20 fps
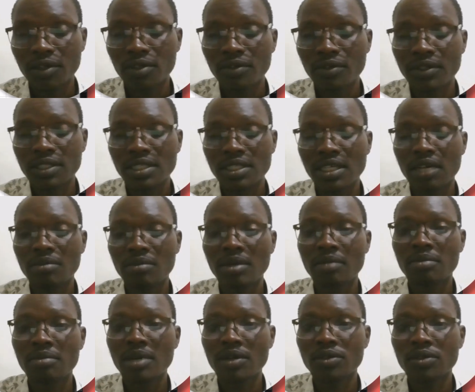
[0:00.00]
always come
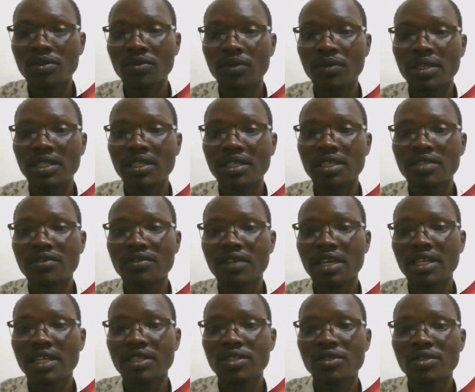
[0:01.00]
about when you're
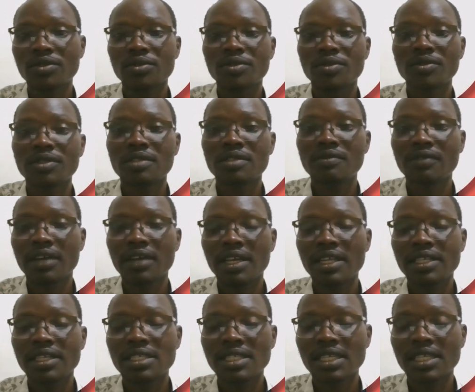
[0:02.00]
trying to
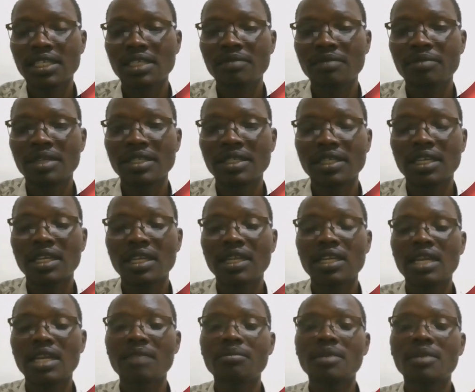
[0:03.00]
divide a certain particular
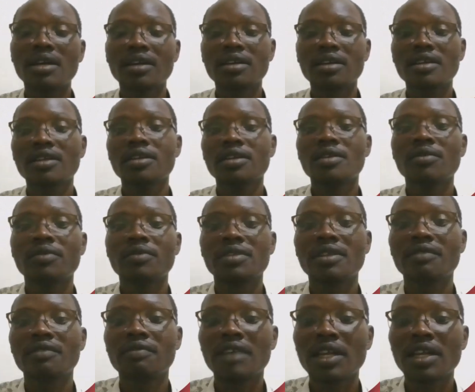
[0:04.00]
number with
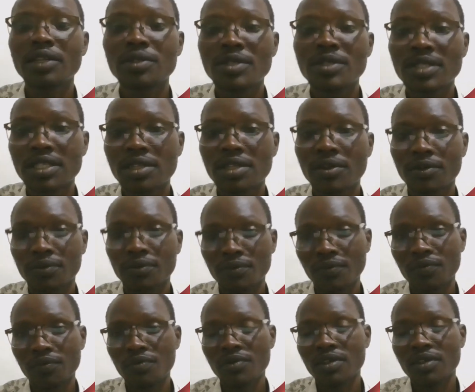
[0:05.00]
the value 0,
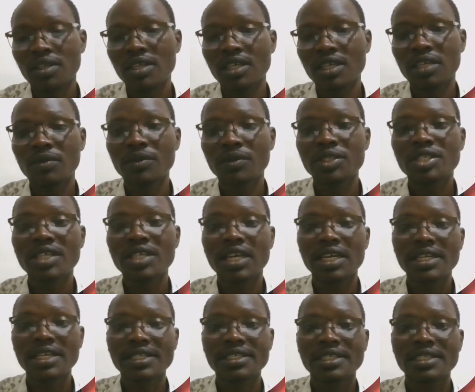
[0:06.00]
in which
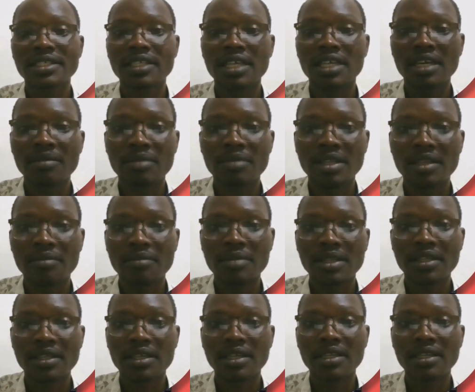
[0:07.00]
case
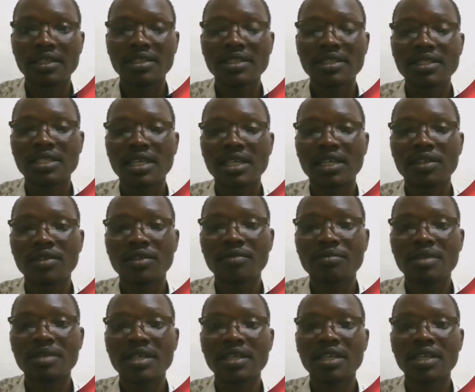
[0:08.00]
mathematically this
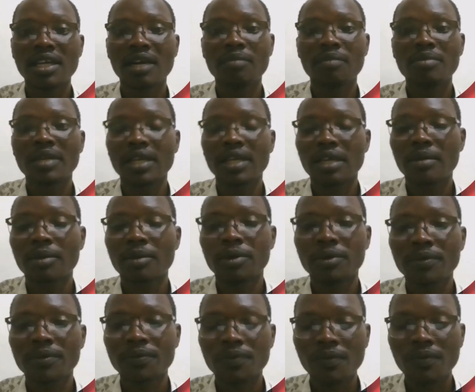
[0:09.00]
cannot be
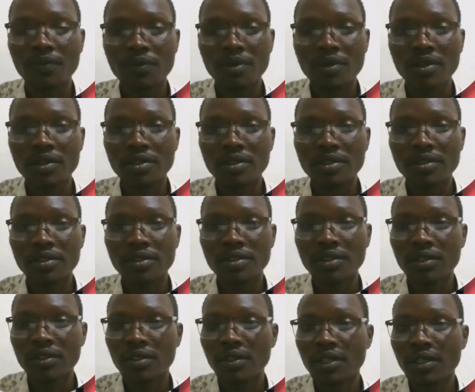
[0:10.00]
applicable.
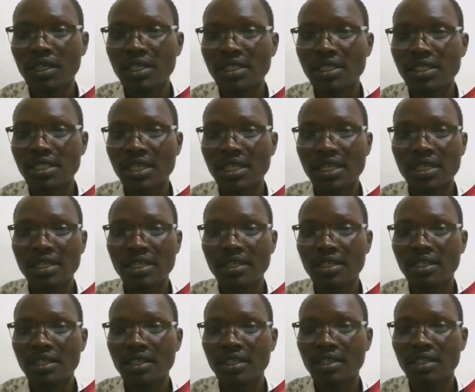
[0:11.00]
So let's say
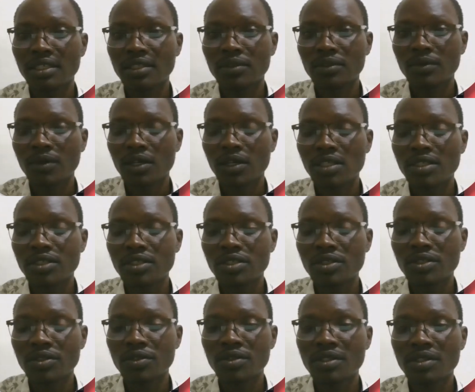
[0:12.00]
I
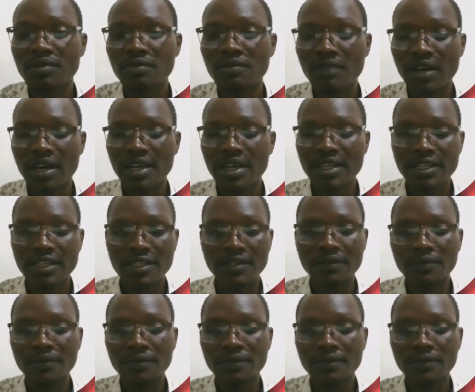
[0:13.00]
want to divide